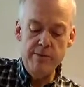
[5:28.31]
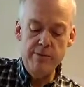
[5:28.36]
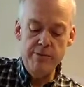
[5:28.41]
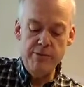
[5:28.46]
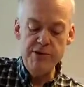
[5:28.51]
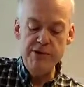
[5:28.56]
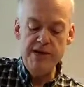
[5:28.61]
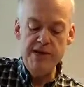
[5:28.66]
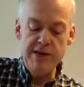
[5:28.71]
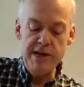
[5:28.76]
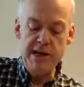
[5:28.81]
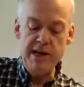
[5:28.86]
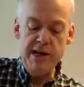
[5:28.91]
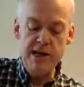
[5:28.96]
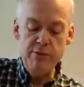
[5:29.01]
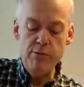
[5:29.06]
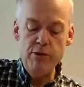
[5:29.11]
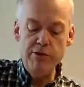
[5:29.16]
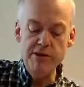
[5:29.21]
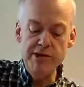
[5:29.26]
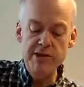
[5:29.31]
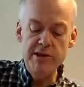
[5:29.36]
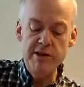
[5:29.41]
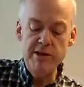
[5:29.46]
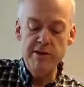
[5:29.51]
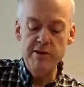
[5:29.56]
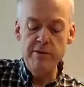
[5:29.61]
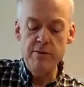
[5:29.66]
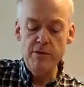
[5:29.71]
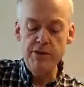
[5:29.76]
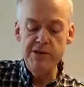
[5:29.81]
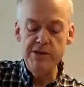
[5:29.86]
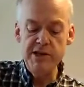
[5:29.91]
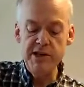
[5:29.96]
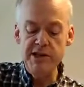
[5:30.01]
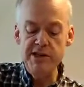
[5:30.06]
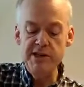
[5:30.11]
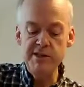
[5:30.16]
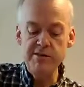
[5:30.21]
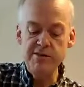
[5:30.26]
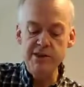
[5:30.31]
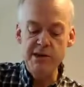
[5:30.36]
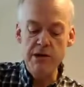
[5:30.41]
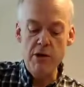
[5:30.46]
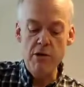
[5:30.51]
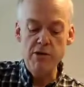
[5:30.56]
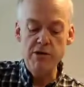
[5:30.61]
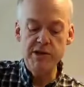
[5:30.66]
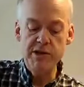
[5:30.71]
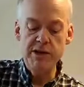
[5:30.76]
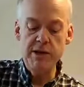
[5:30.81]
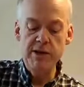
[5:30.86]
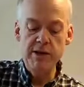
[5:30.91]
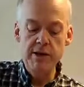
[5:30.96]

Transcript: proceed once these have soaked.